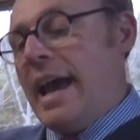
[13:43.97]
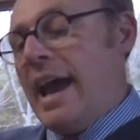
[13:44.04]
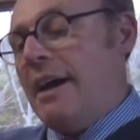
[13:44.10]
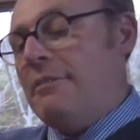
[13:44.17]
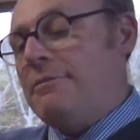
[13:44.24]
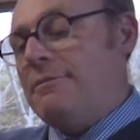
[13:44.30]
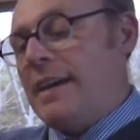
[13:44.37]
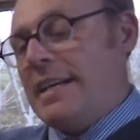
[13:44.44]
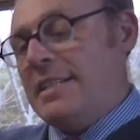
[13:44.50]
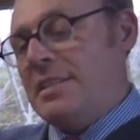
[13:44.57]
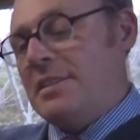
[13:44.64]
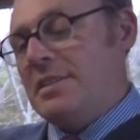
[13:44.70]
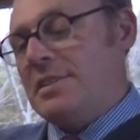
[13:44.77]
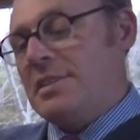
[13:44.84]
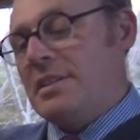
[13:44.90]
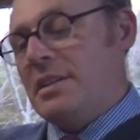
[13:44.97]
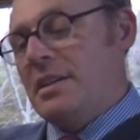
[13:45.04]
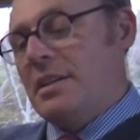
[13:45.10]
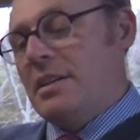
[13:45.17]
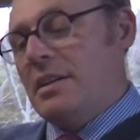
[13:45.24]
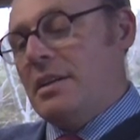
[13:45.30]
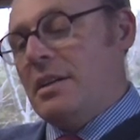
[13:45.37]
our faces.
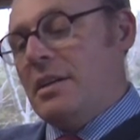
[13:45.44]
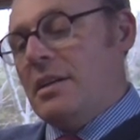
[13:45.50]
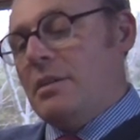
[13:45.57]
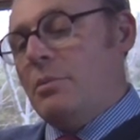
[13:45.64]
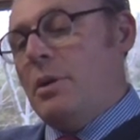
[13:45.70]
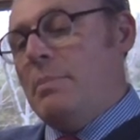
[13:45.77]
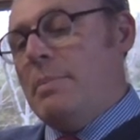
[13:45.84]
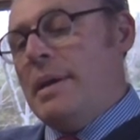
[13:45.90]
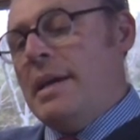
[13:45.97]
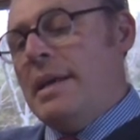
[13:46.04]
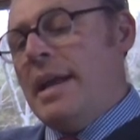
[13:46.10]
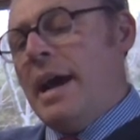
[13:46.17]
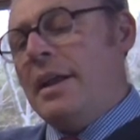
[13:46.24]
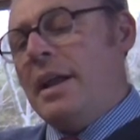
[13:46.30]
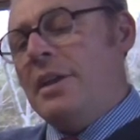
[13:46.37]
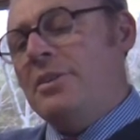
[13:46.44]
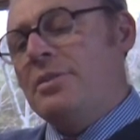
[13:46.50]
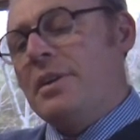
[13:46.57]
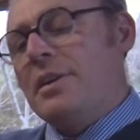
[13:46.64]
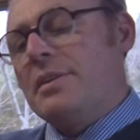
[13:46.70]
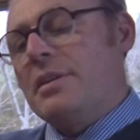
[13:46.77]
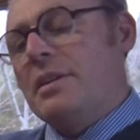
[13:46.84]
We peered out under
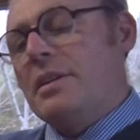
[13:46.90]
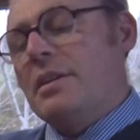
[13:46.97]
it.